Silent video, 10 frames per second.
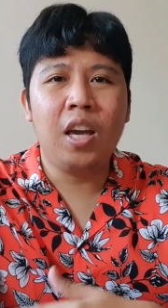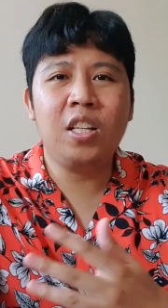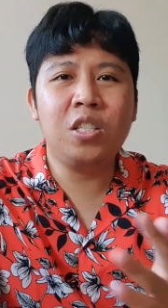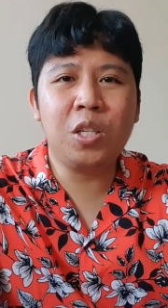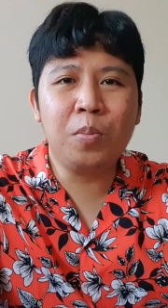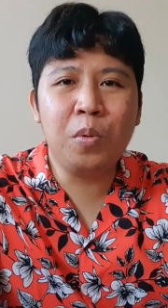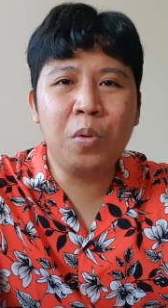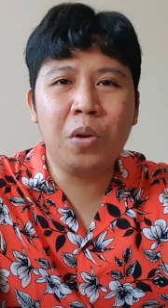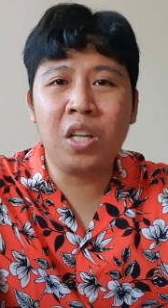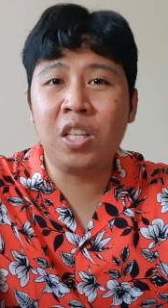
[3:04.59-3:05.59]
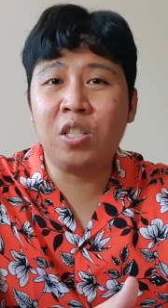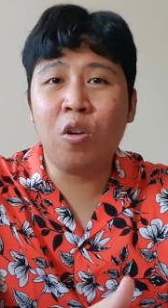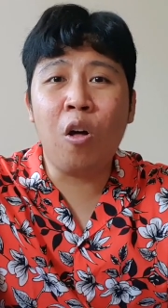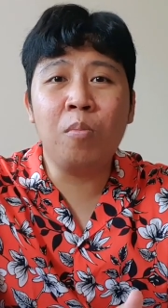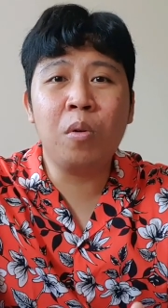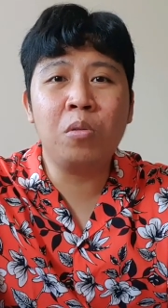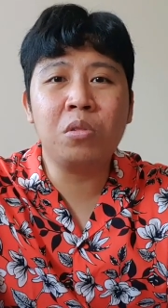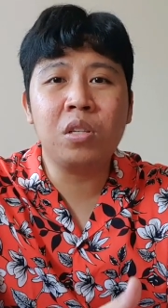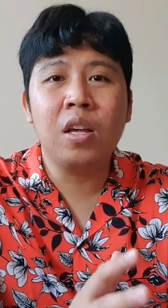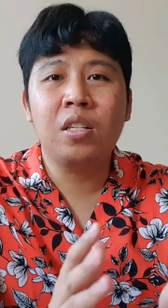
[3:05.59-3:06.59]
In Cebu, it is
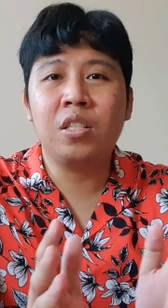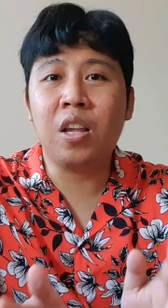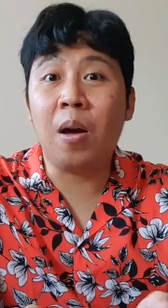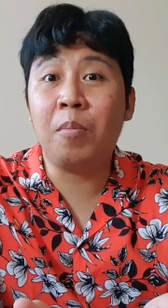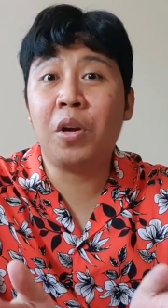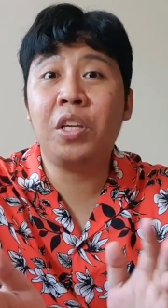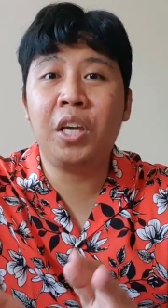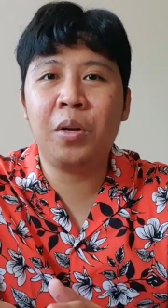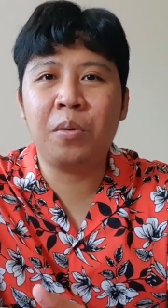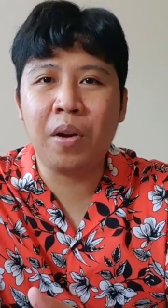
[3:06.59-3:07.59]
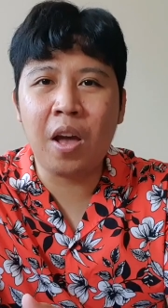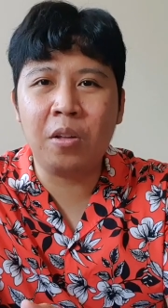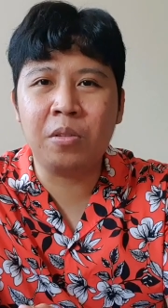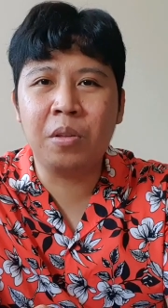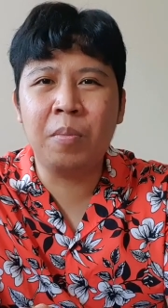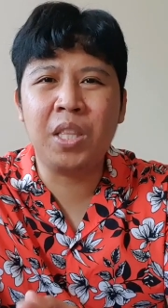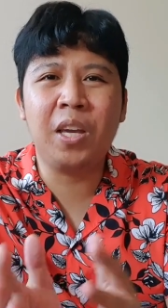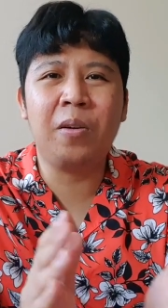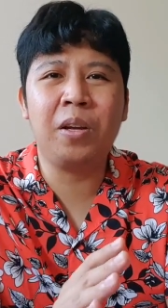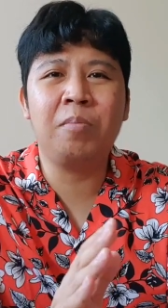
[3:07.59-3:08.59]
almost summer year-round, but
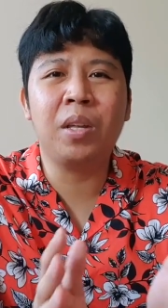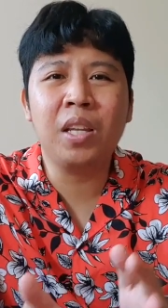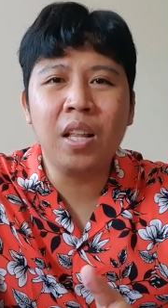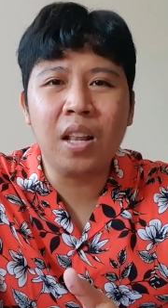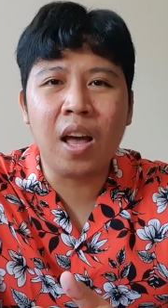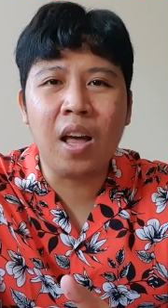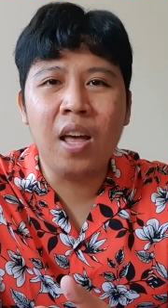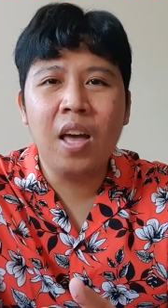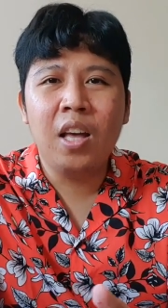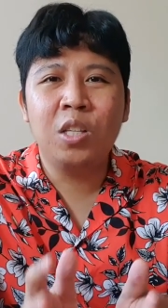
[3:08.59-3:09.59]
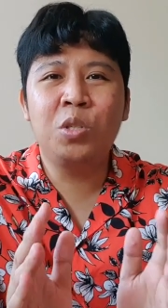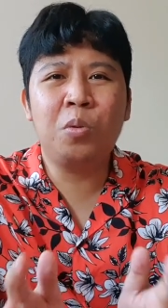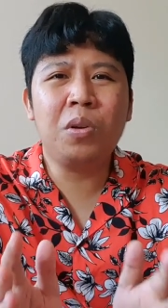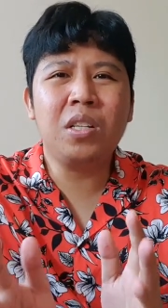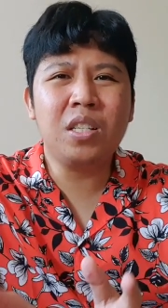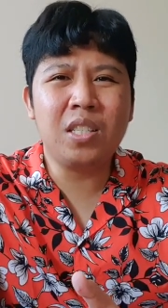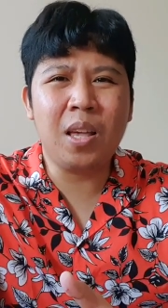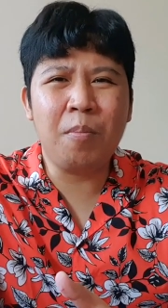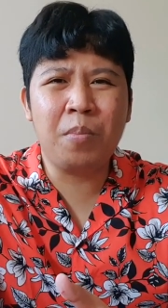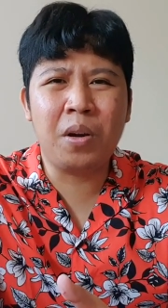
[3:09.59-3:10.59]
here in Manila, during
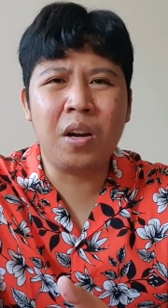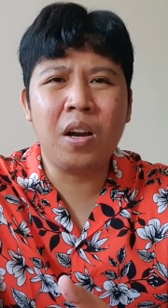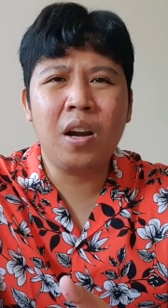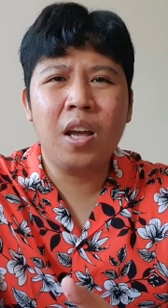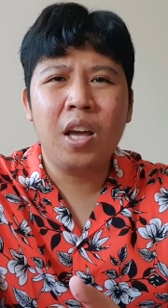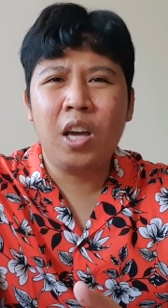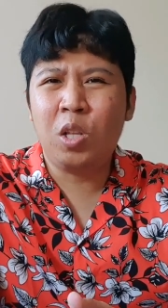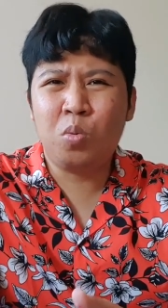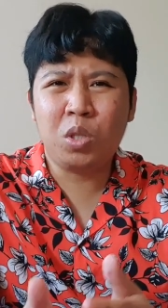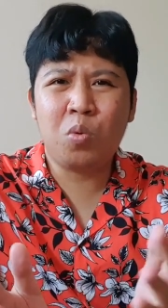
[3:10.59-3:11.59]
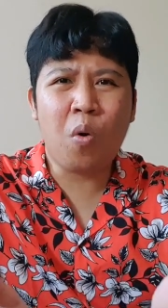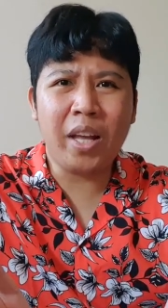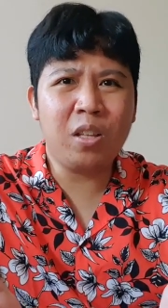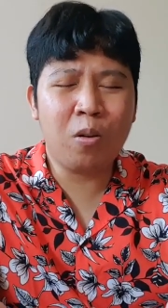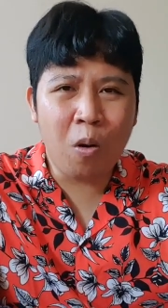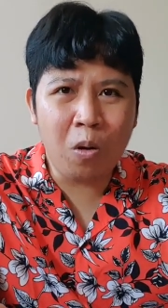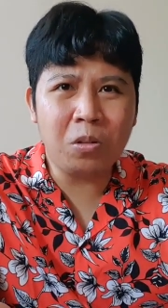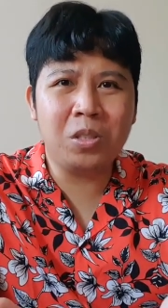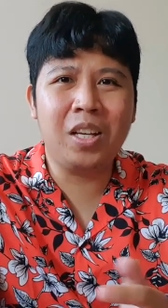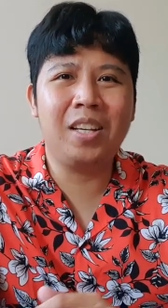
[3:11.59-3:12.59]
December, it was quite
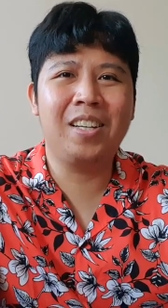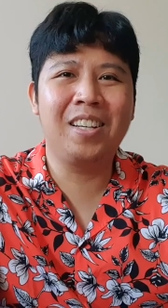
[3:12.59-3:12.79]
cold.